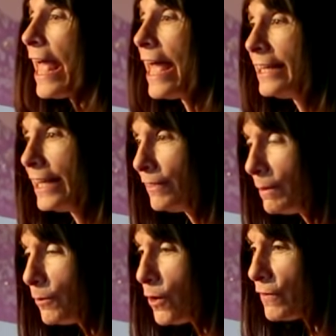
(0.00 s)
And in the
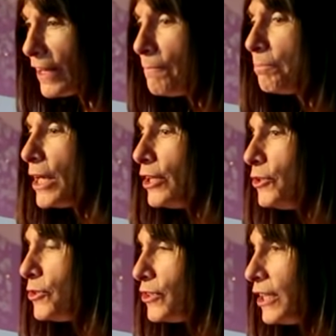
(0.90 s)
movie,
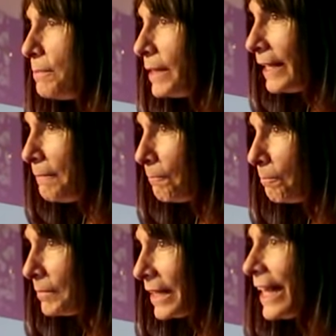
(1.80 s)
you see me
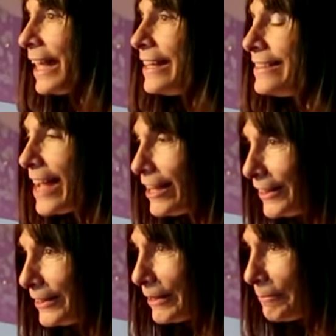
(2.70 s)

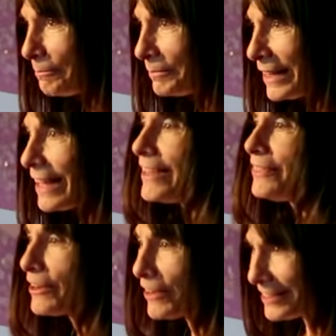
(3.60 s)
telling them that
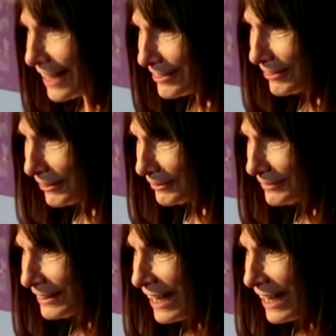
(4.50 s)
they're identical.